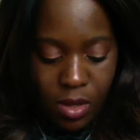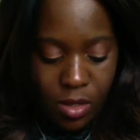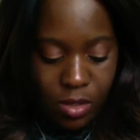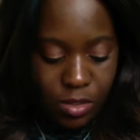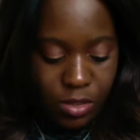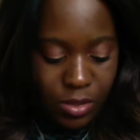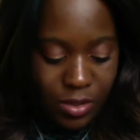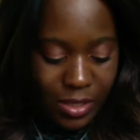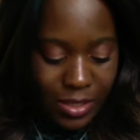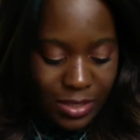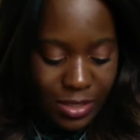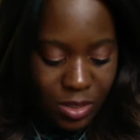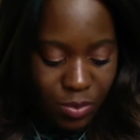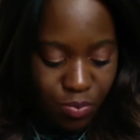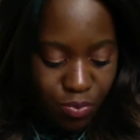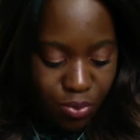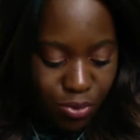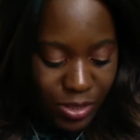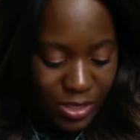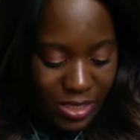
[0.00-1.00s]
So this is
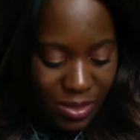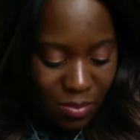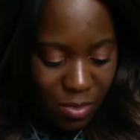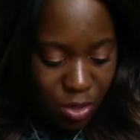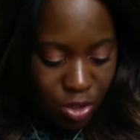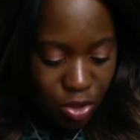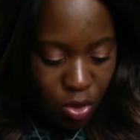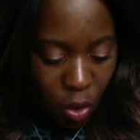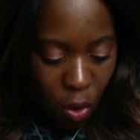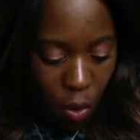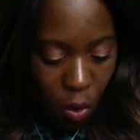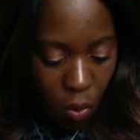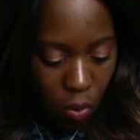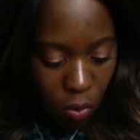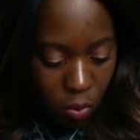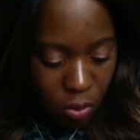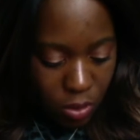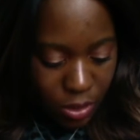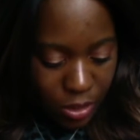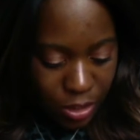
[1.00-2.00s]
pretty much
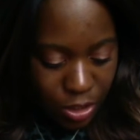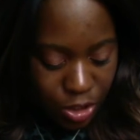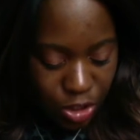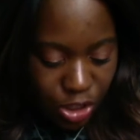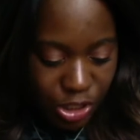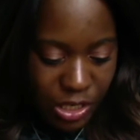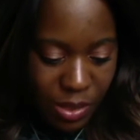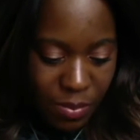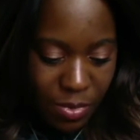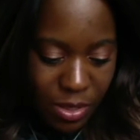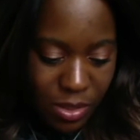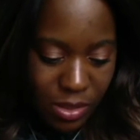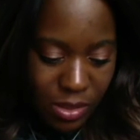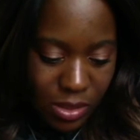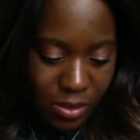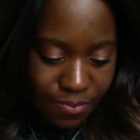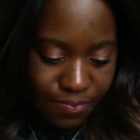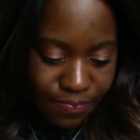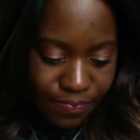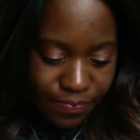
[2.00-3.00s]
all
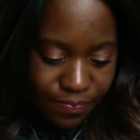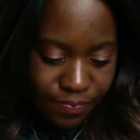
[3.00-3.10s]
shimmers,